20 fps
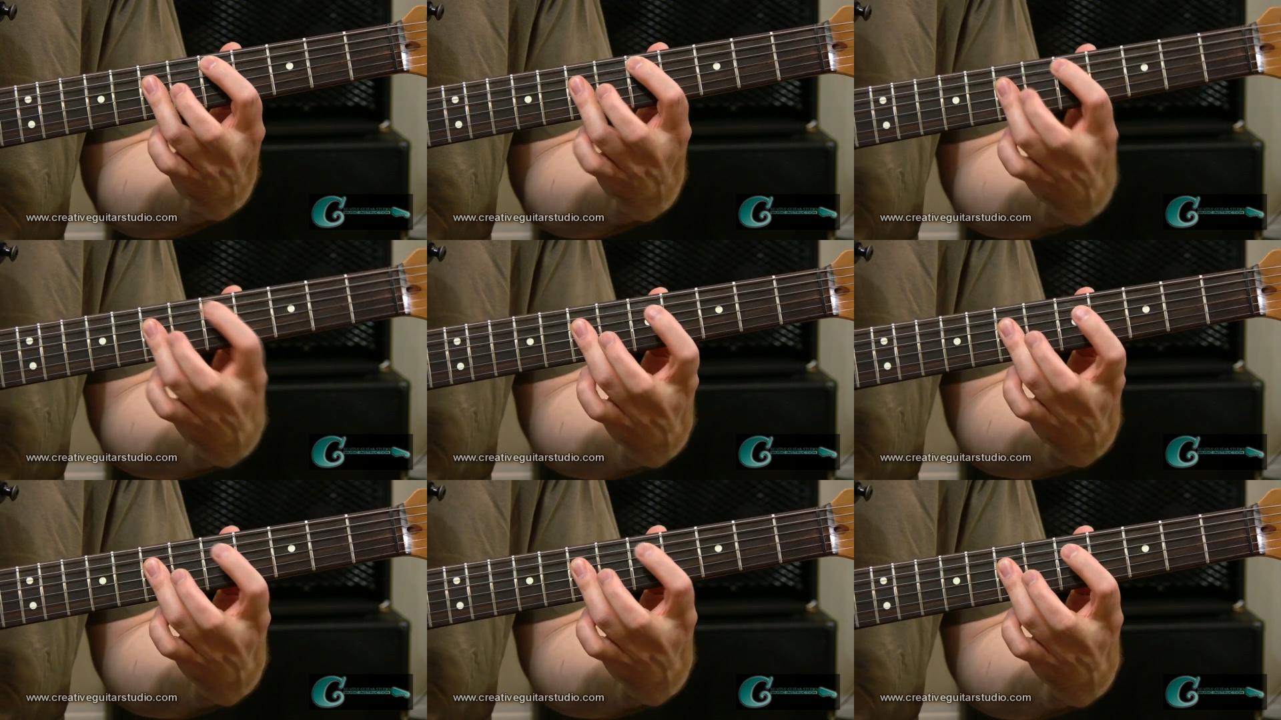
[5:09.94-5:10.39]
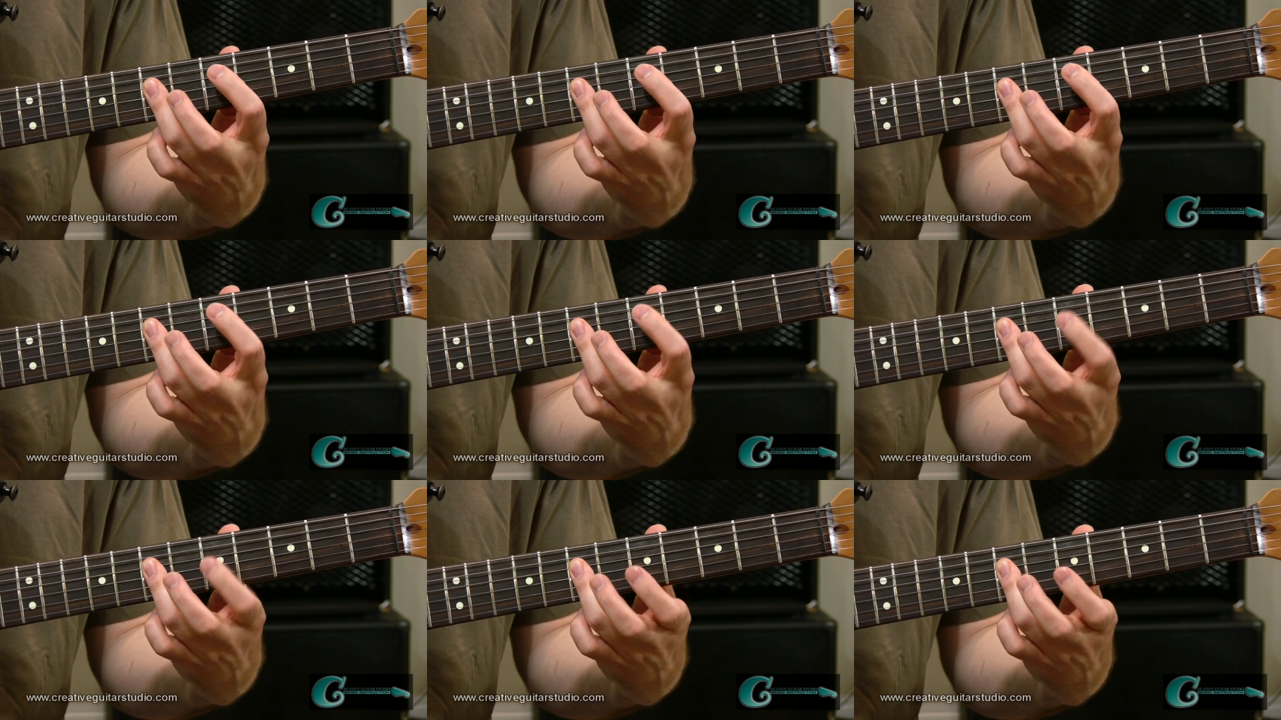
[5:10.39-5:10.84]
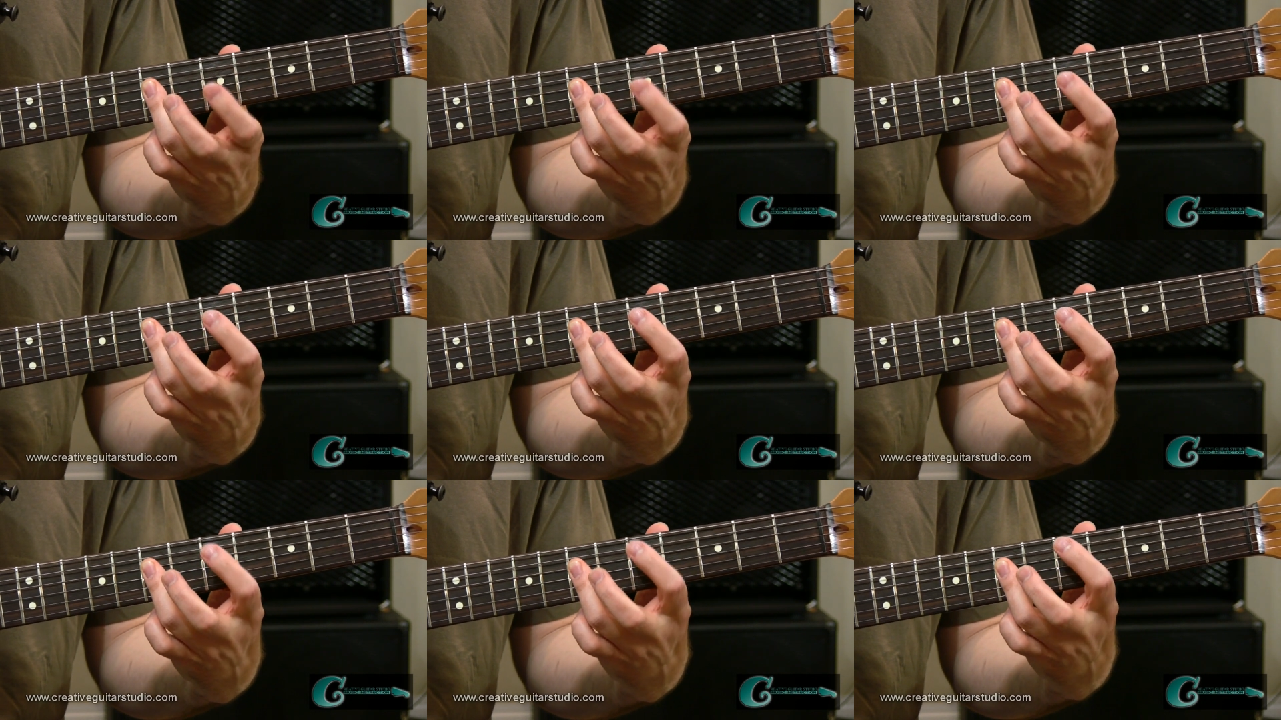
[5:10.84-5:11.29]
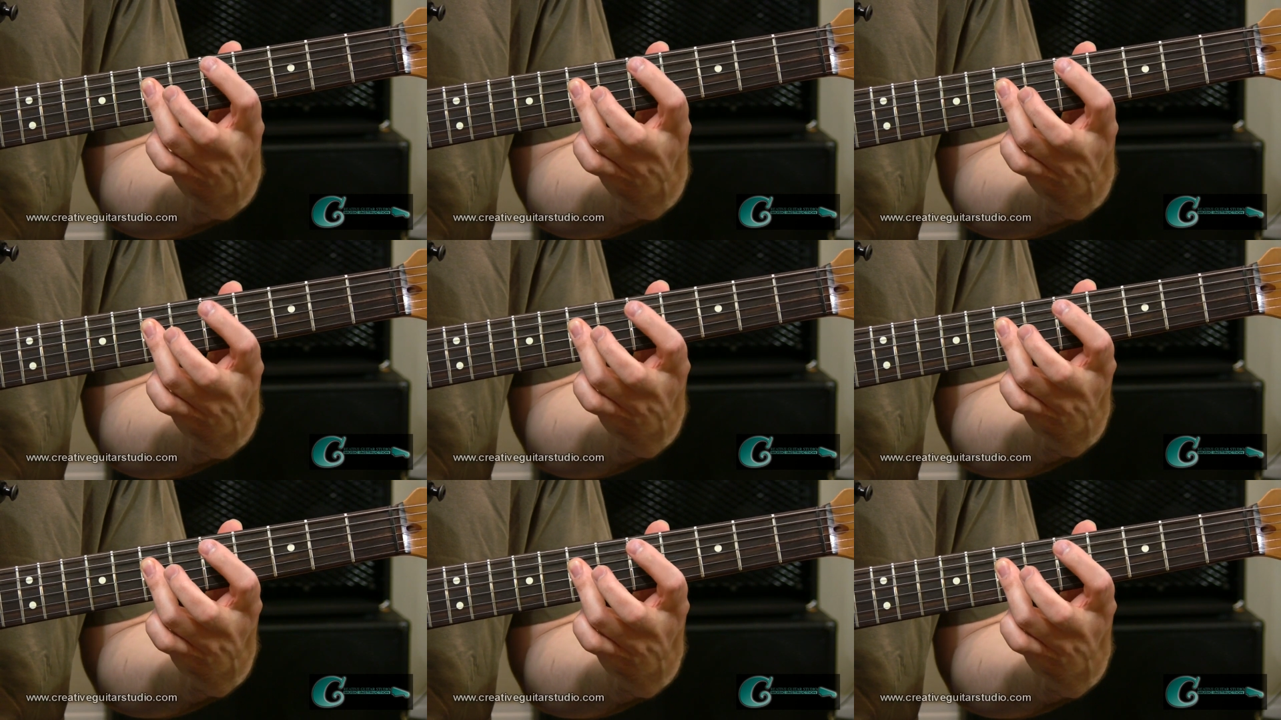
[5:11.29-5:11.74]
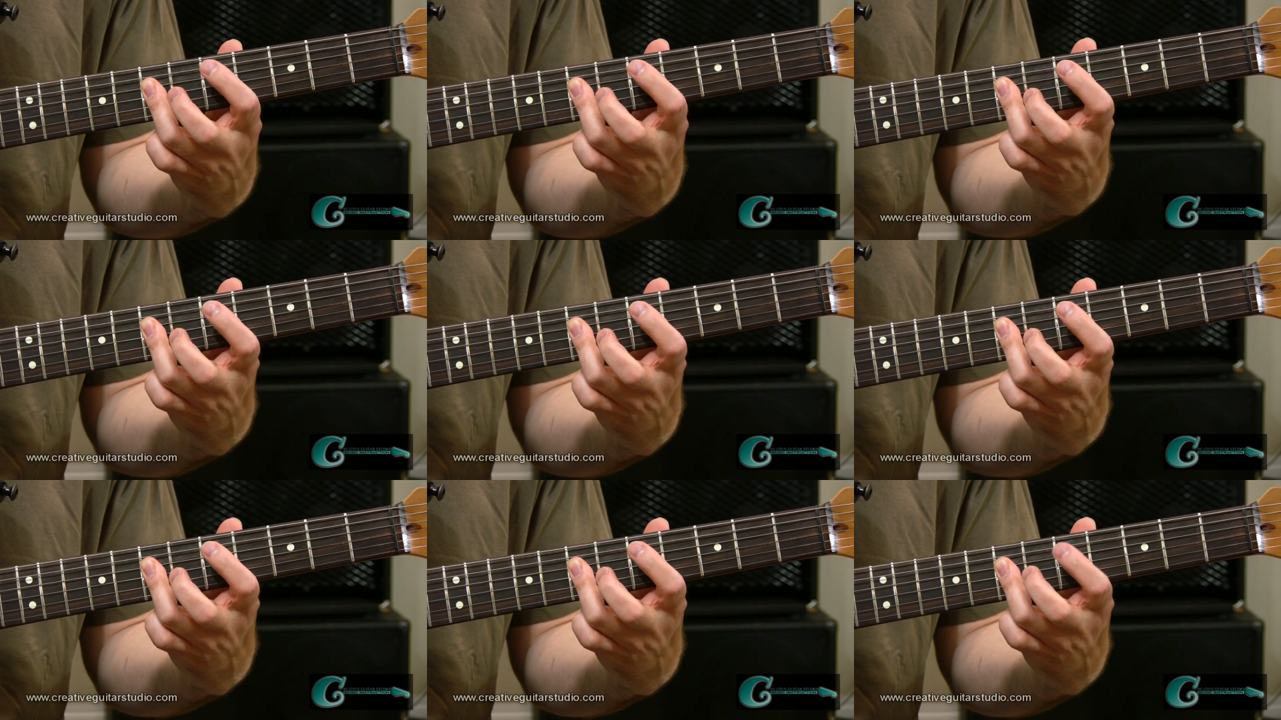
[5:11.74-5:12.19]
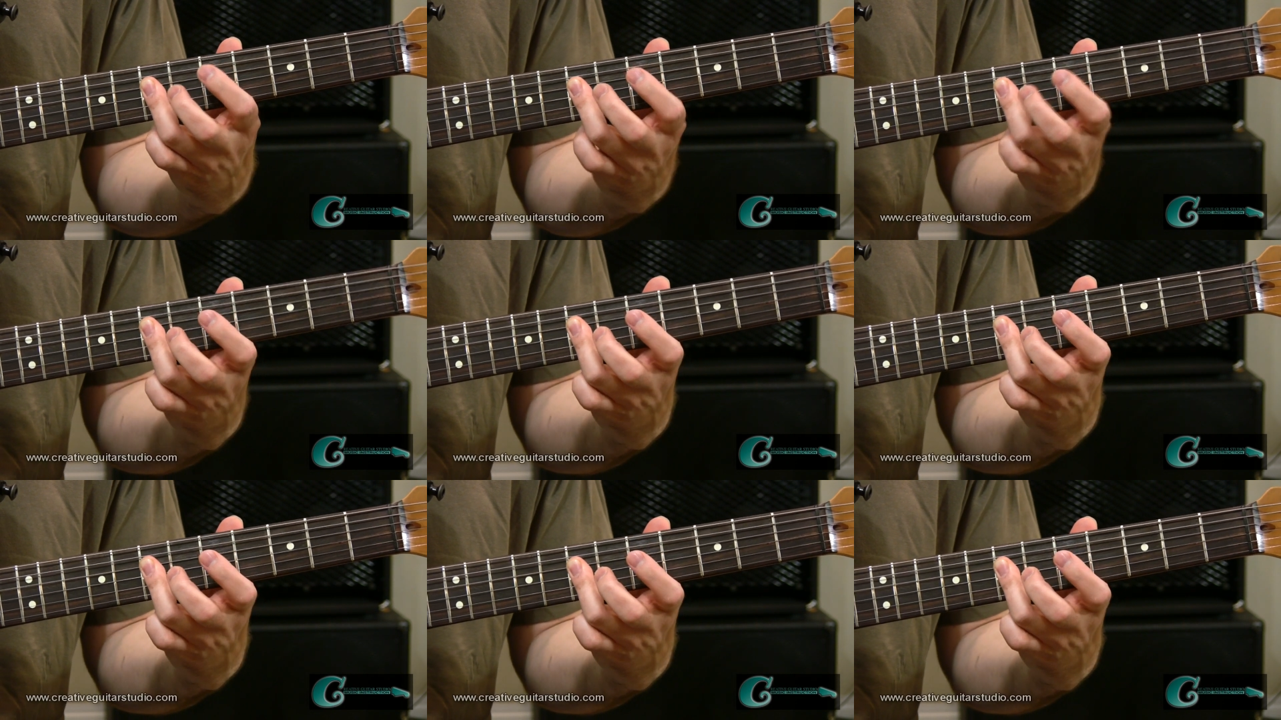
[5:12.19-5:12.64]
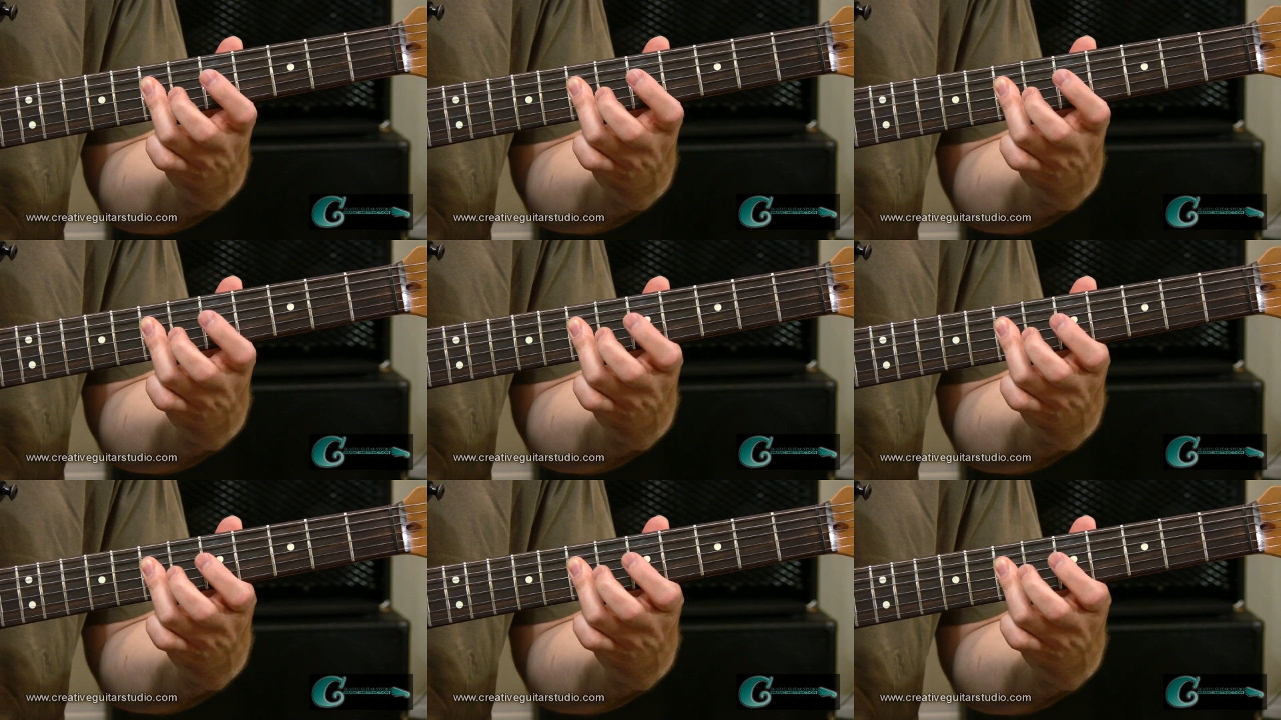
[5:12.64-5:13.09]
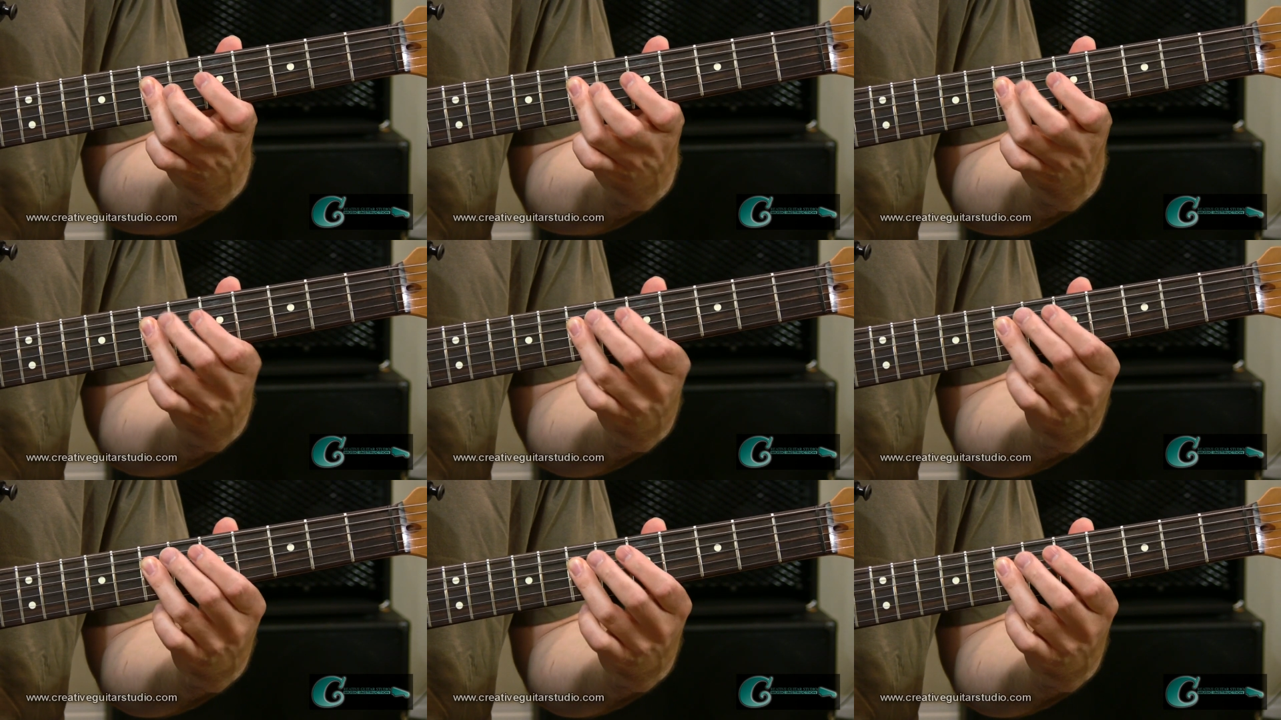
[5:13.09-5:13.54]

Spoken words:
Nobody's mouth can be seen.